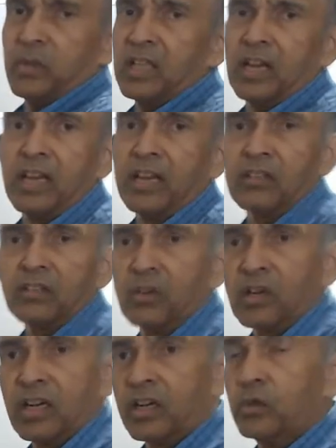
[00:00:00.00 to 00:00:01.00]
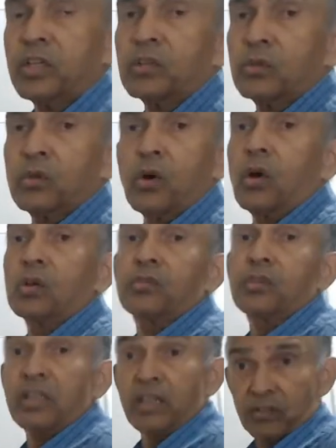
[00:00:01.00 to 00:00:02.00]
line does not cut. You need to know all
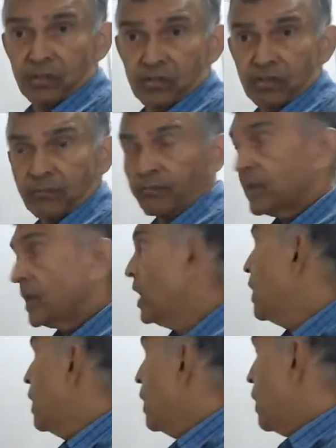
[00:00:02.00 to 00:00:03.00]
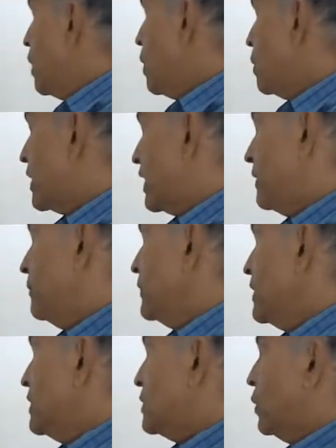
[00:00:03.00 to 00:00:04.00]
three cases. Okay,
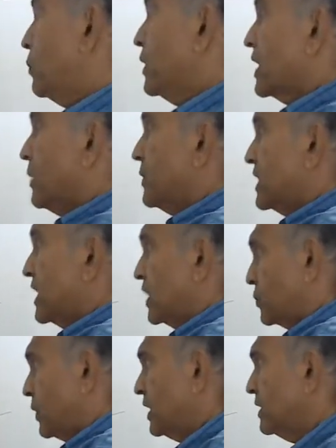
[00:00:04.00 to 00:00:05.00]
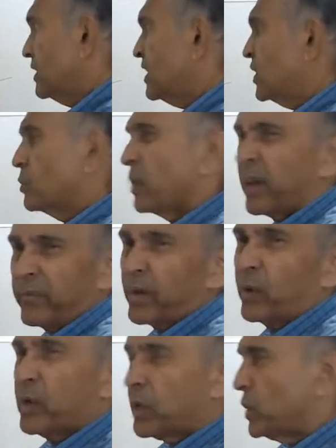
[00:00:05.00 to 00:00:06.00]
so we'll cover that as well. This is where we are
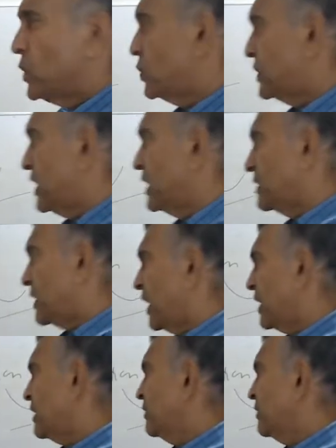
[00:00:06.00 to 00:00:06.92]
going to use things like,